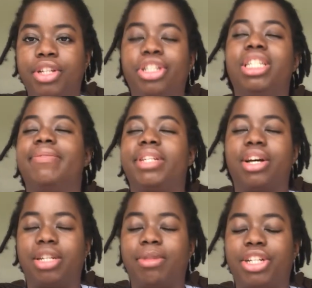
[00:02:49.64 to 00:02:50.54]
She never
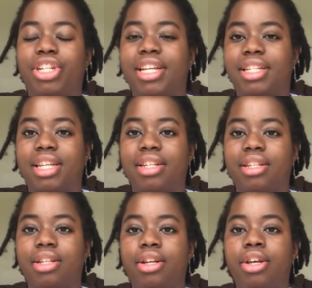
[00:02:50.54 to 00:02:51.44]
tells him that she has
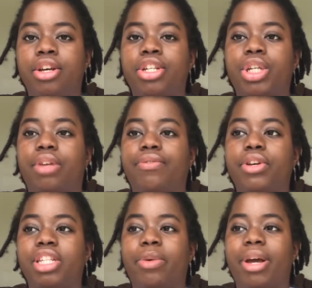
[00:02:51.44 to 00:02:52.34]
kids. So at
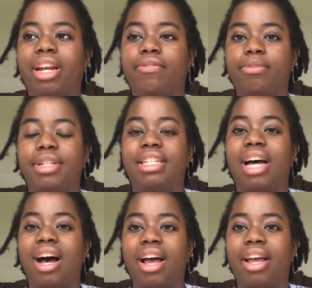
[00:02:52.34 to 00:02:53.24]
first they're waiting for him to
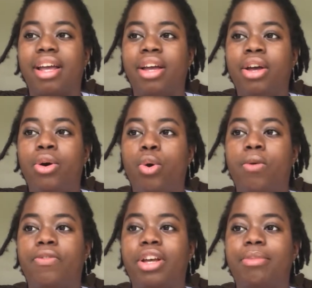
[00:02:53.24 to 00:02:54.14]
die
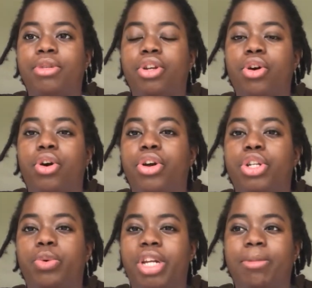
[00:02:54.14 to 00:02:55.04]
or for her
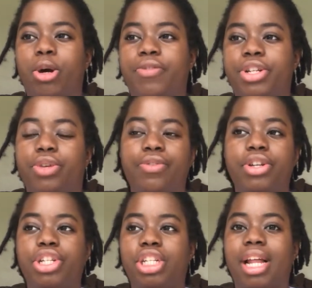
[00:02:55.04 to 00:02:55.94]
to win him over. So
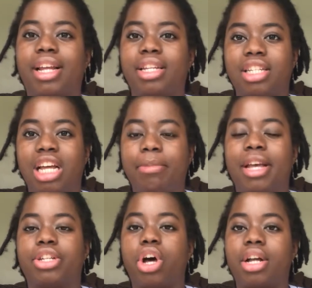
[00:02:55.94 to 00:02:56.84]
first she's like, listen up,
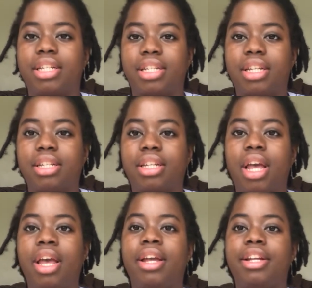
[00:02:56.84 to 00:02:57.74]
he has heart disease,
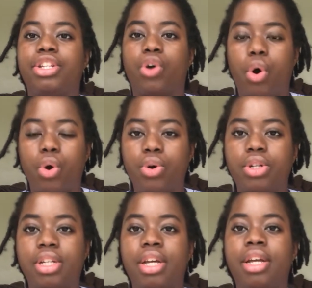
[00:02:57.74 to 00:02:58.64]
he's
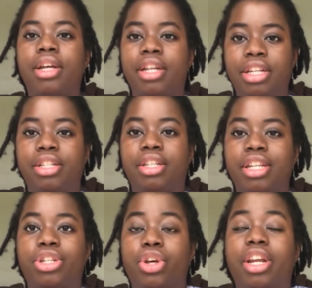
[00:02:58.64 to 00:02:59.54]
old,
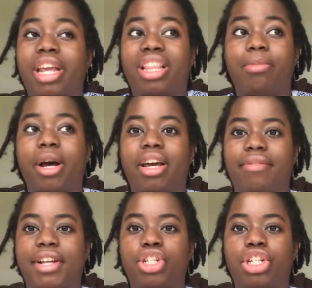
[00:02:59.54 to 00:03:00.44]
he's gonna kick the bucket
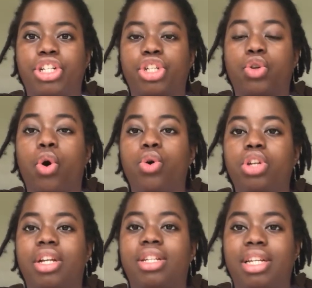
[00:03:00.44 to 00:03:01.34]
eventually, just hold
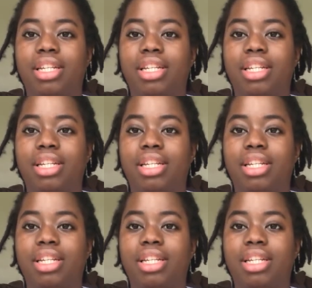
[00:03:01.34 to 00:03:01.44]
on until